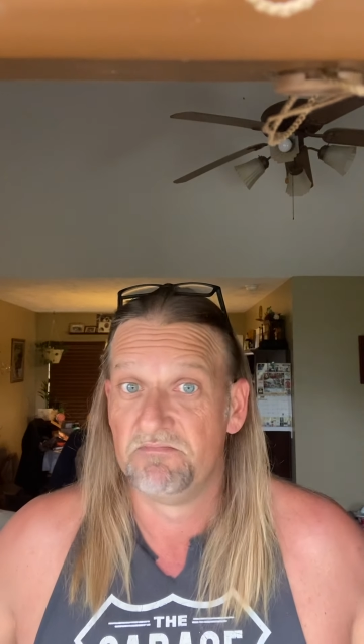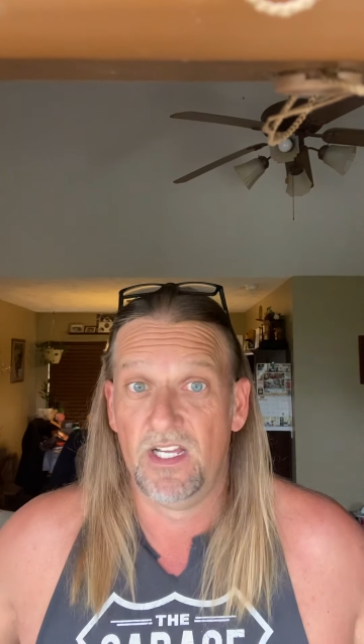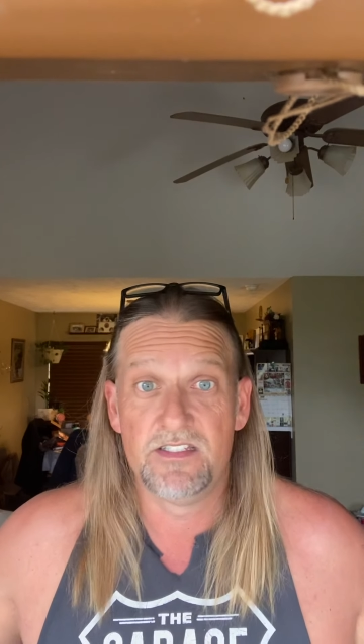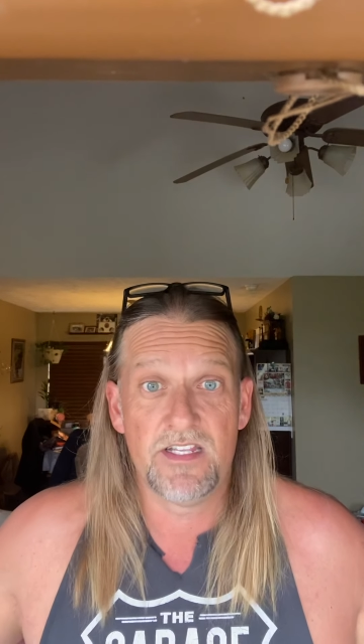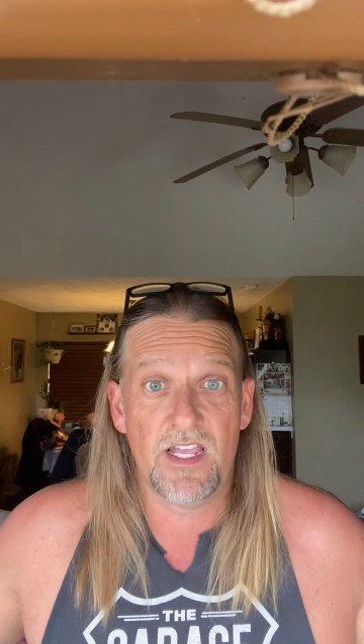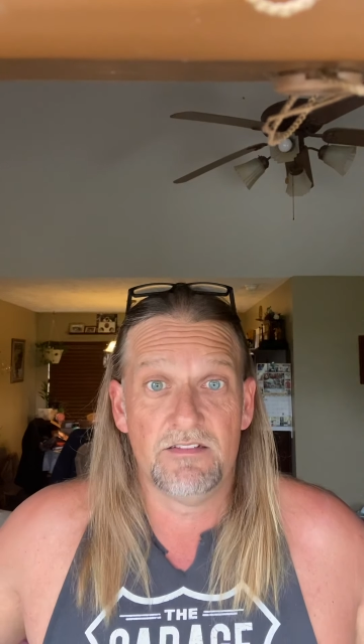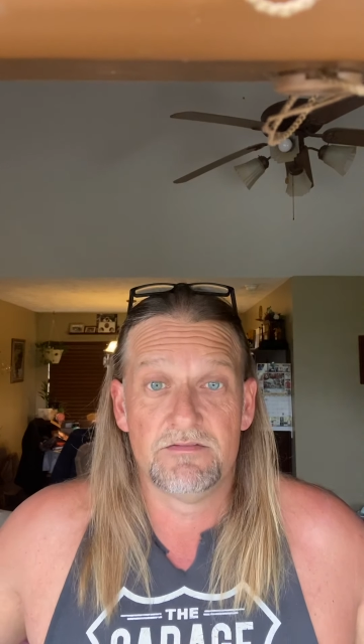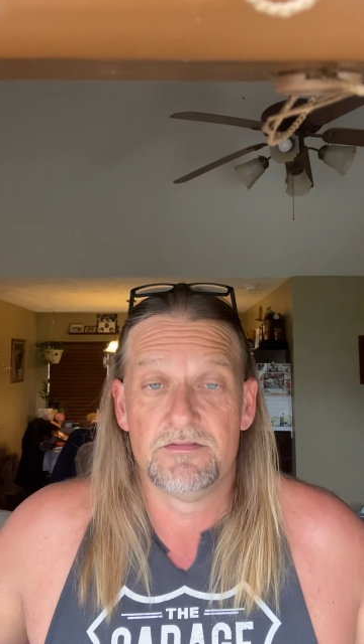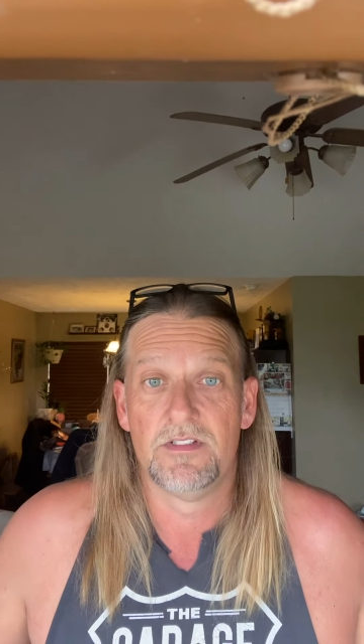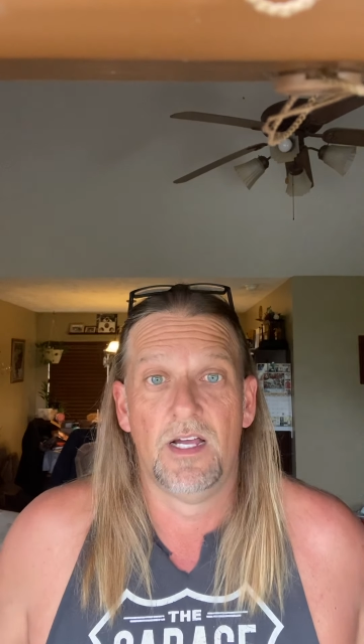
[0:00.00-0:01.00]
That's it.
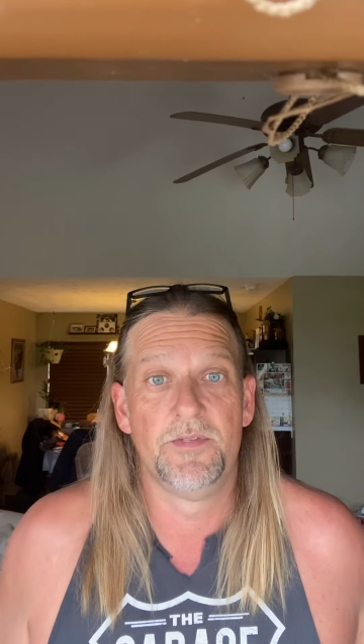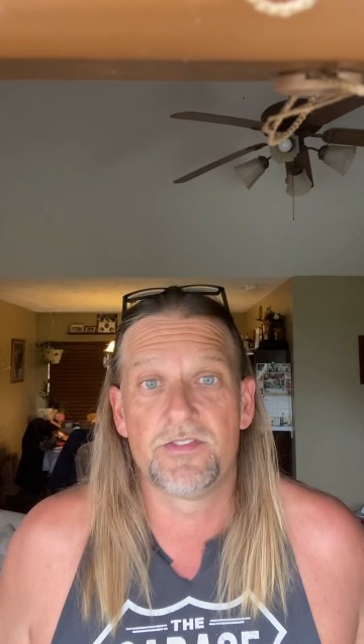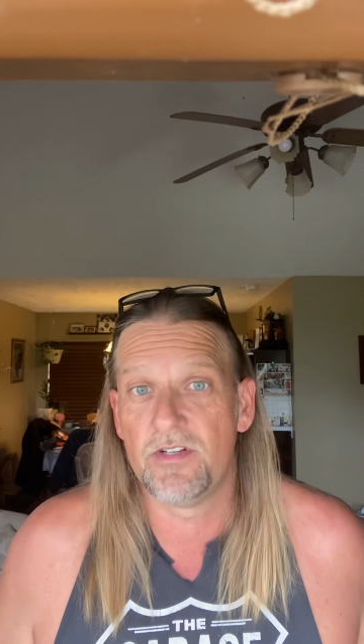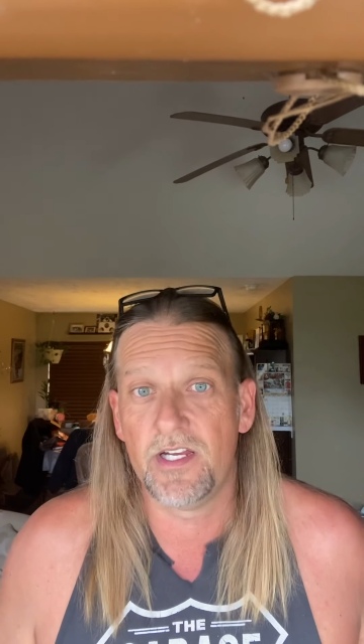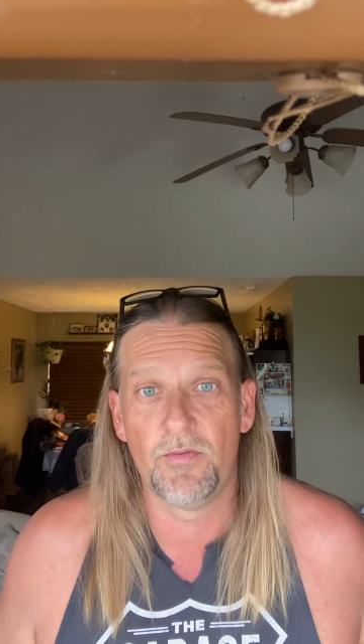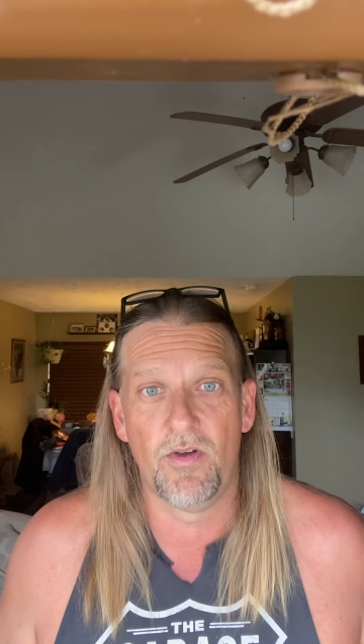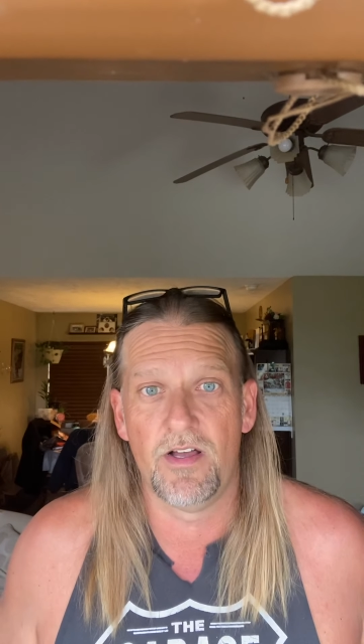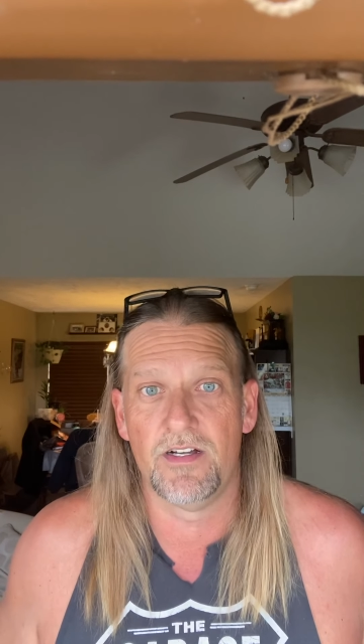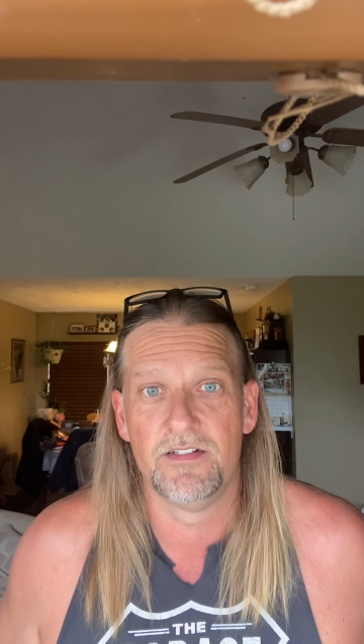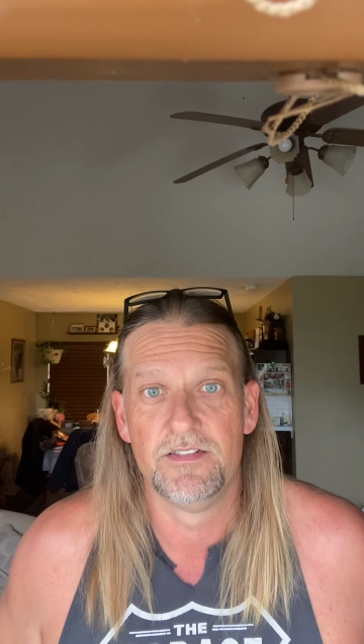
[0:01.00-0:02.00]
I'm just drinking
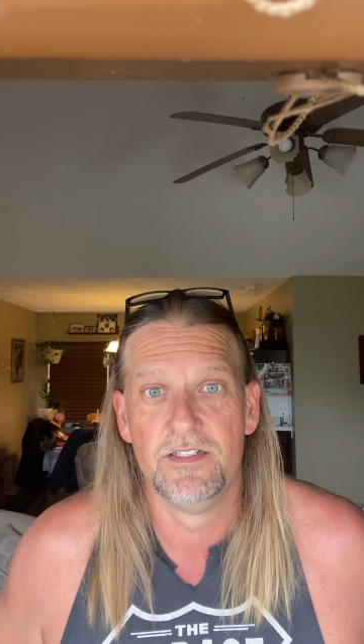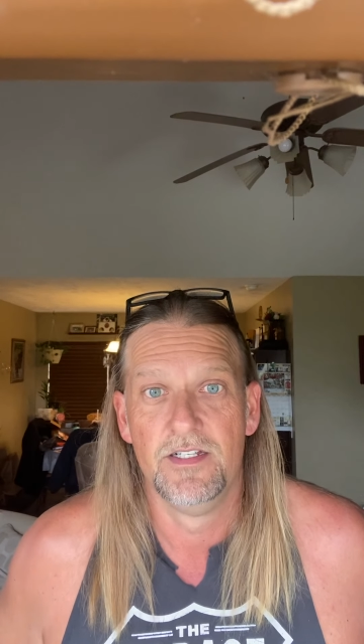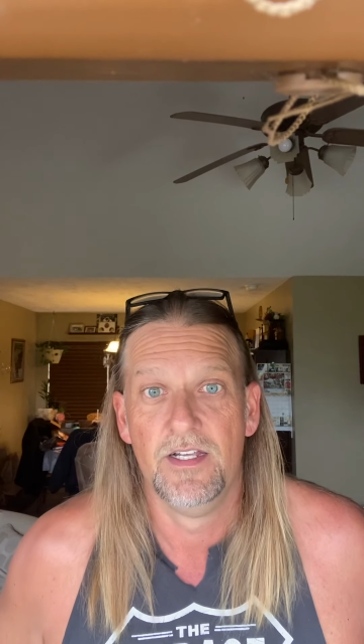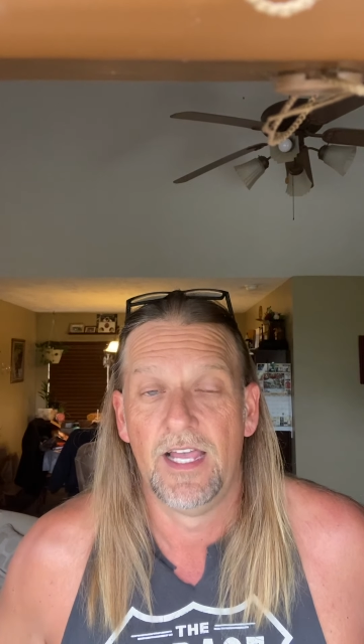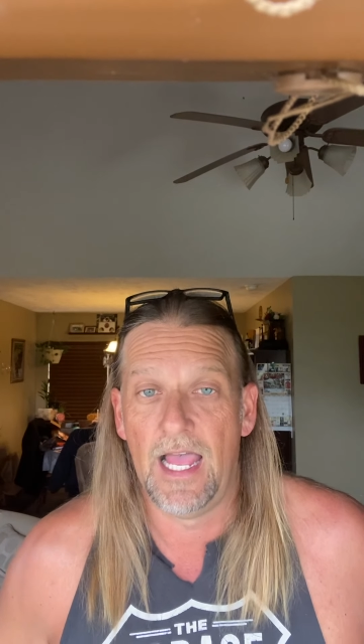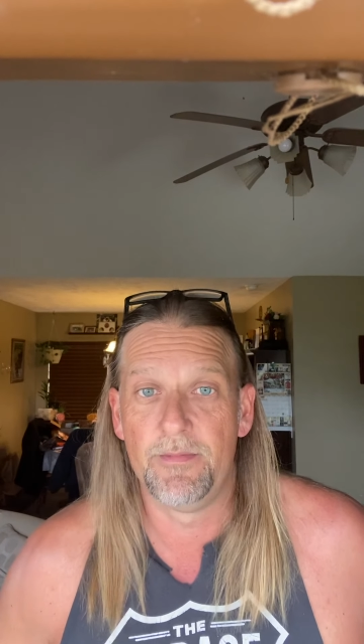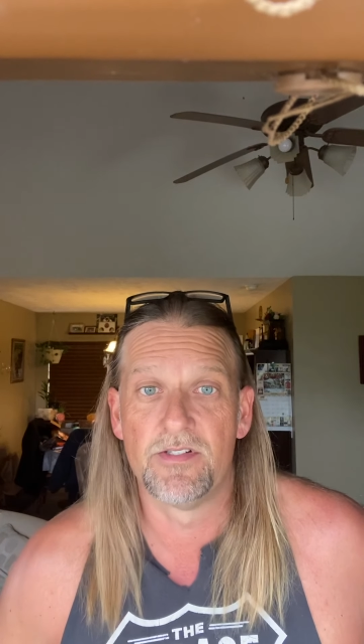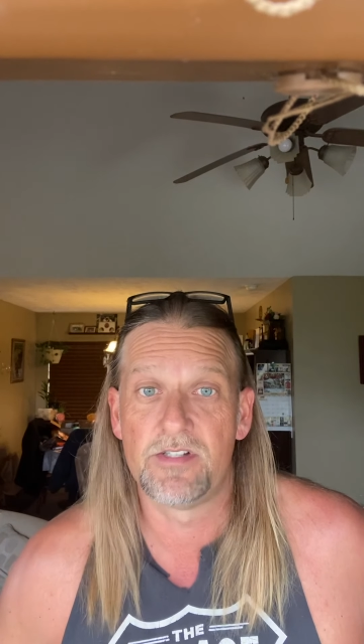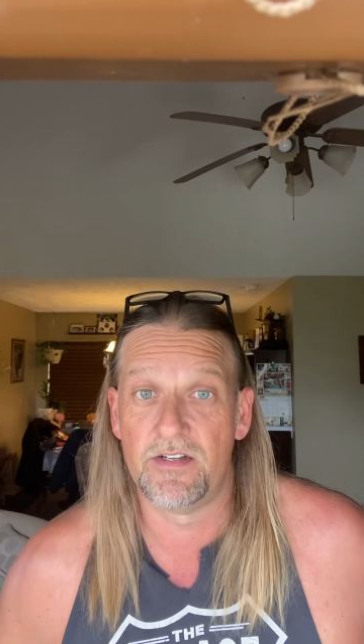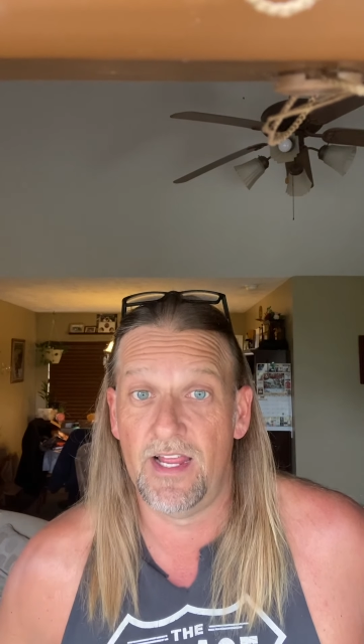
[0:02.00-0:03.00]
water. I'm gonna
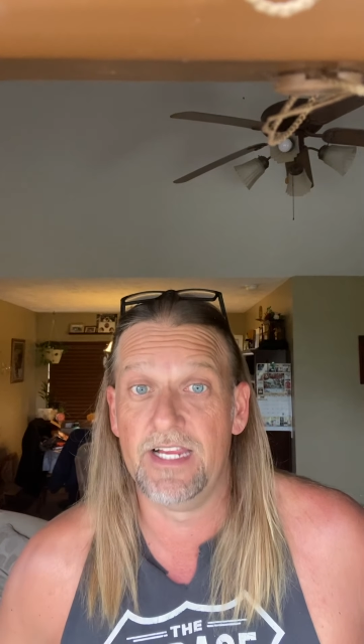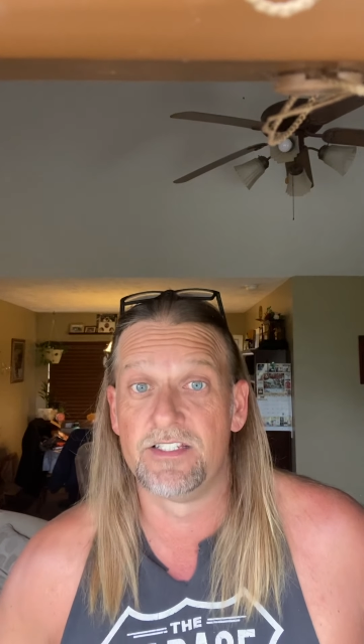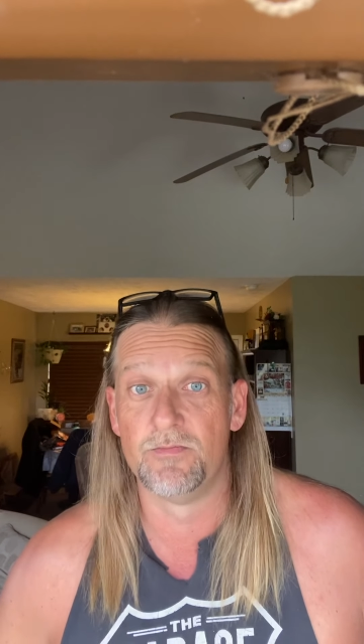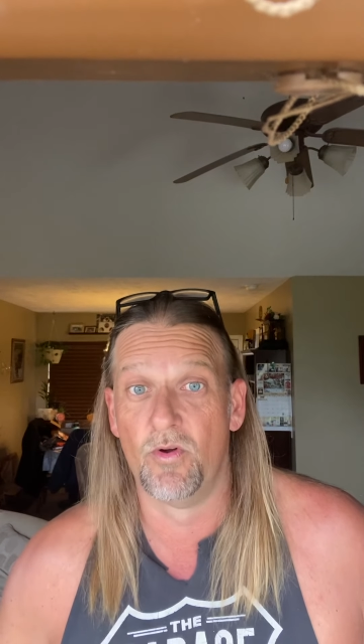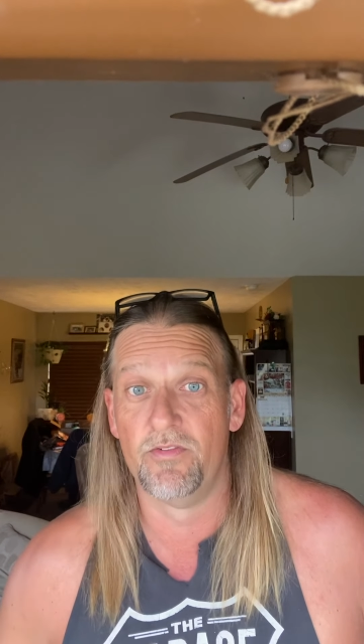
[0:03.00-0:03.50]
start taking some more